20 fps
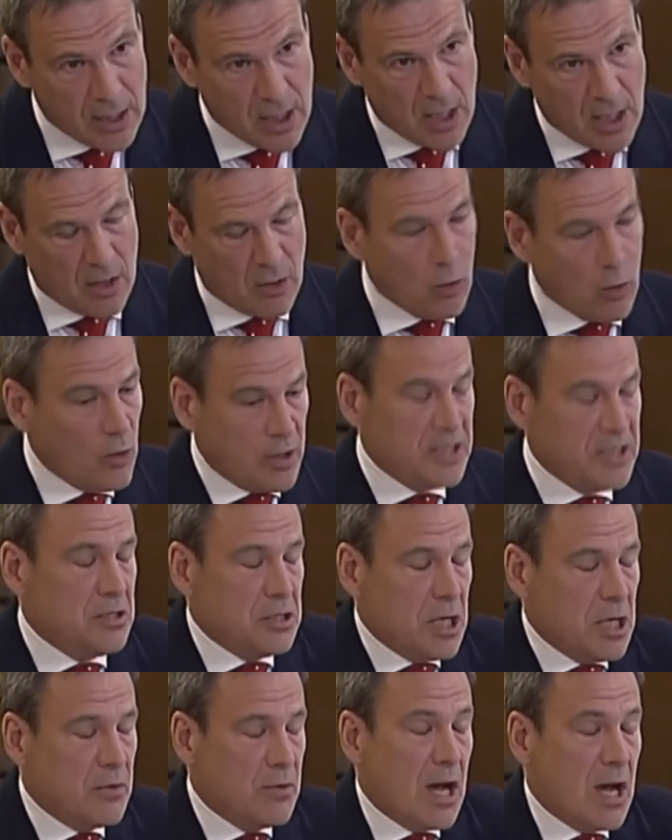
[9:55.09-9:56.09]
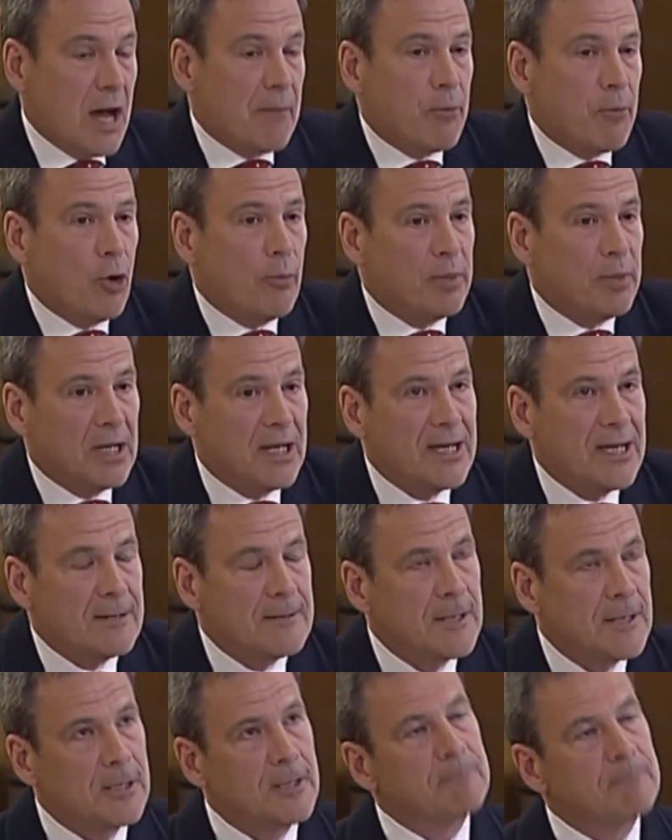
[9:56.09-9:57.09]
or
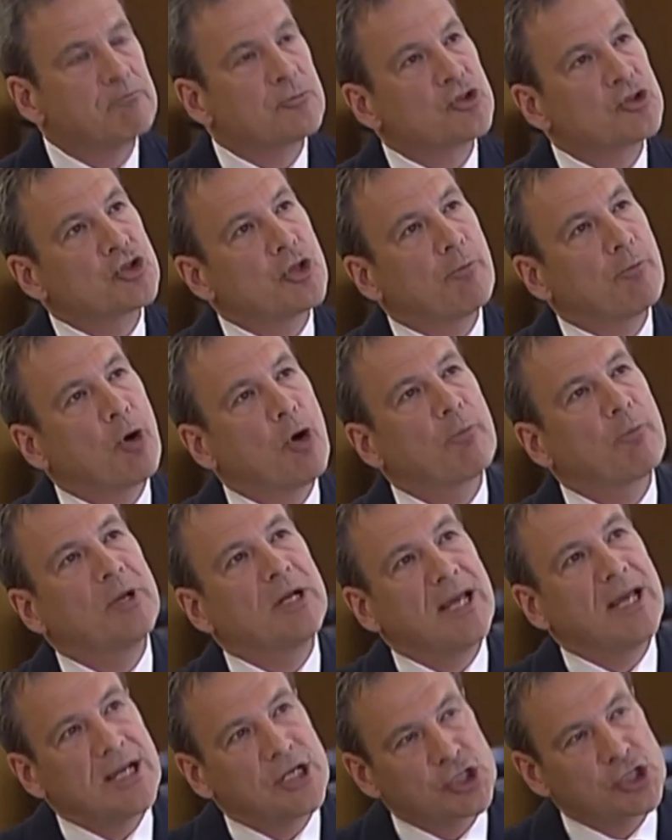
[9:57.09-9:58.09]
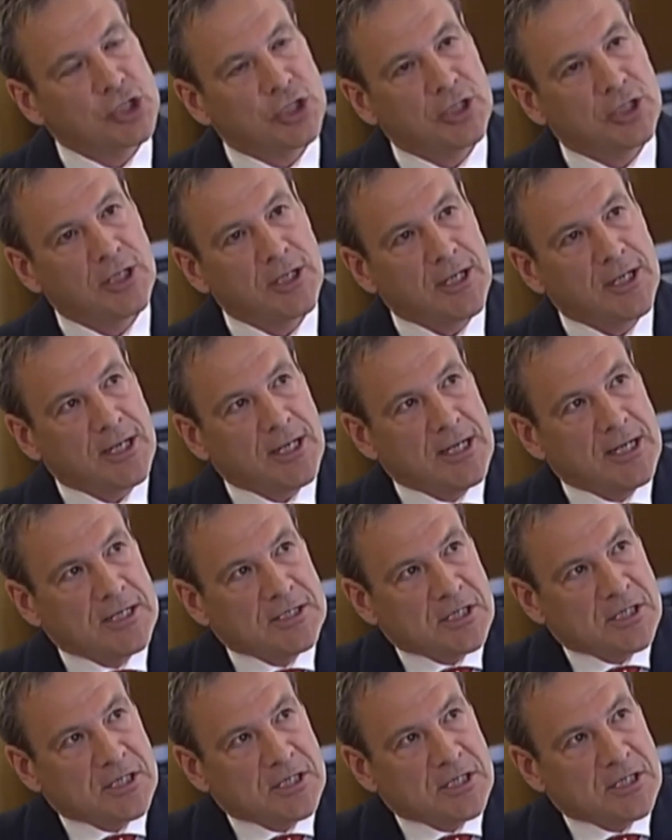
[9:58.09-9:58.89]
the population is